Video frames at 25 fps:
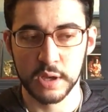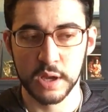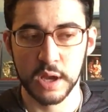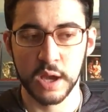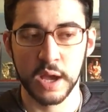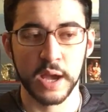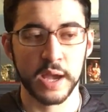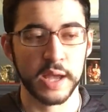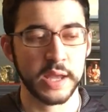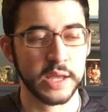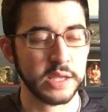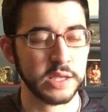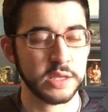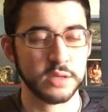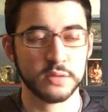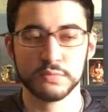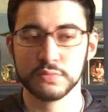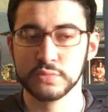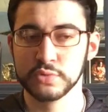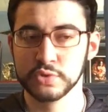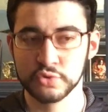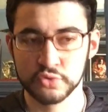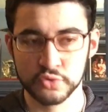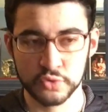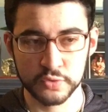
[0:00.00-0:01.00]
I
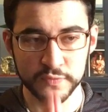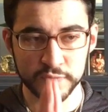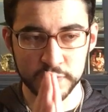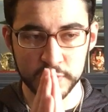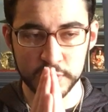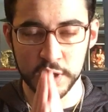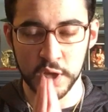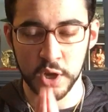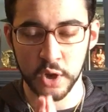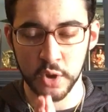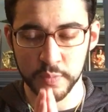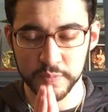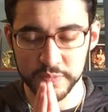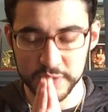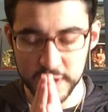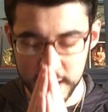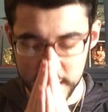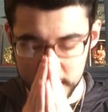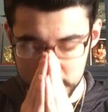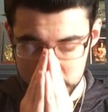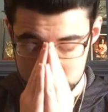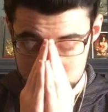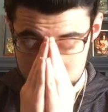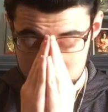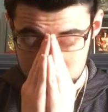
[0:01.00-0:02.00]
truthfully hope
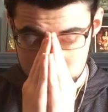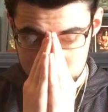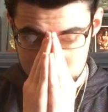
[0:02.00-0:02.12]
that